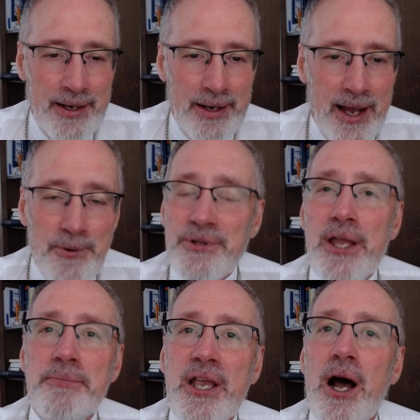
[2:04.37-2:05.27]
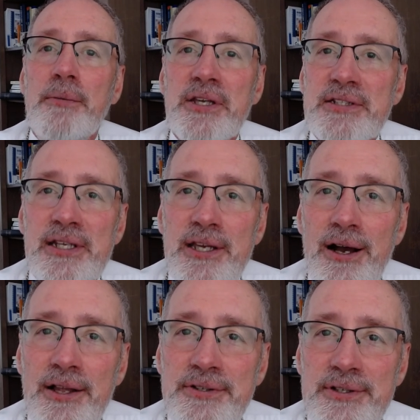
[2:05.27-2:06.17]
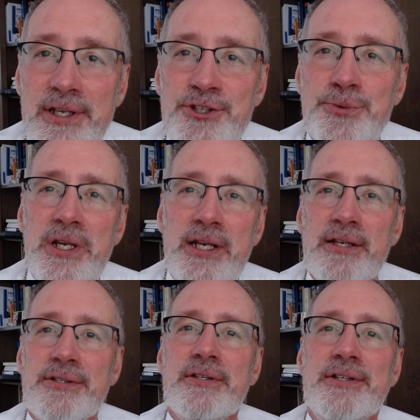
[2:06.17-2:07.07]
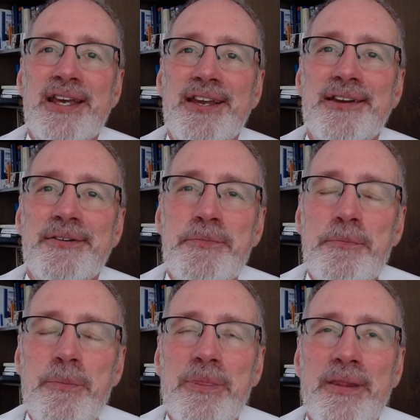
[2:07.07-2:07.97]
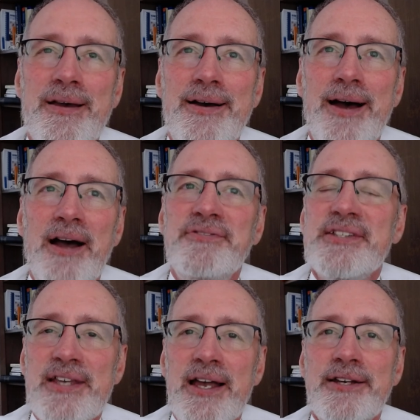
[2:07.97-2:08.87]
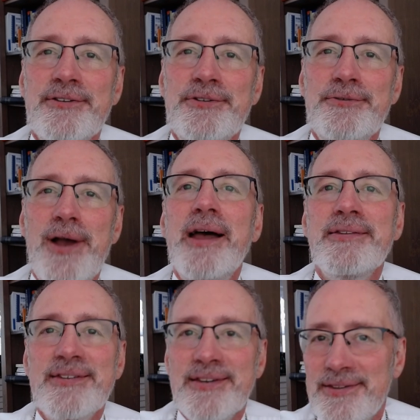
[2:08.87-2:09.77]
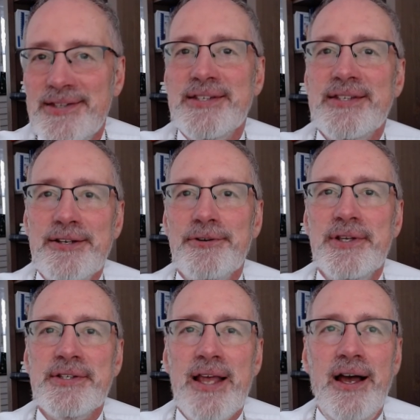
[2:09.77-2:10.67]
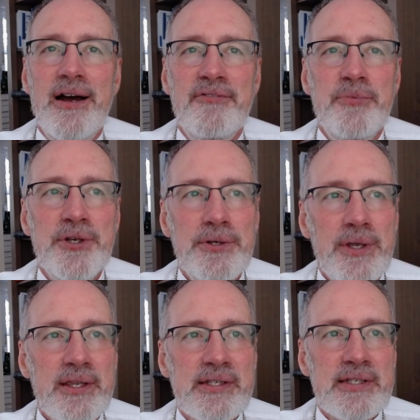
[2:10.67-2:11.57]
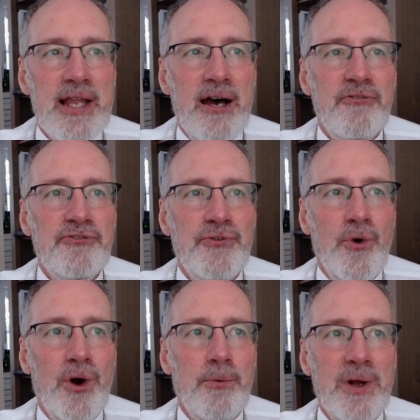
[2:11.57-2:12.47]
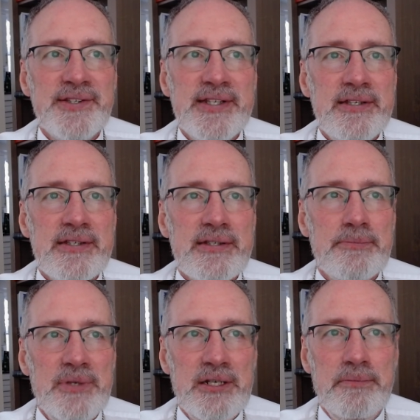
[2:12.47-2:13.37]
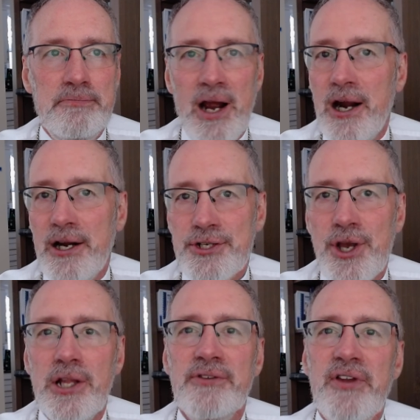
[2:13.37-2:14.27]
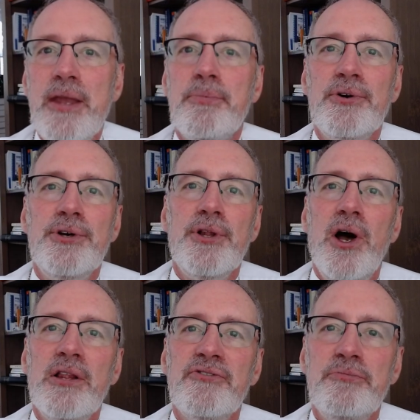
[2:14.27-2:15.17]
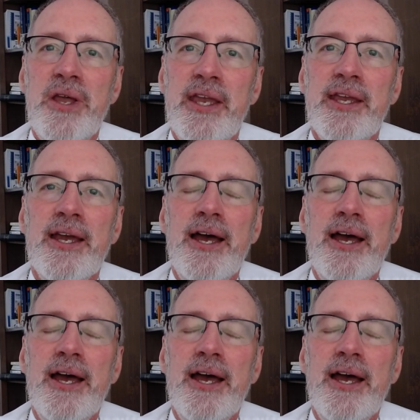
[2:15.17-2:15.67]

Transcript: I will not be commenting on today's readings today. I've decided to end this series. I, have been doing this now for, well, since mid March, all of April, all of May.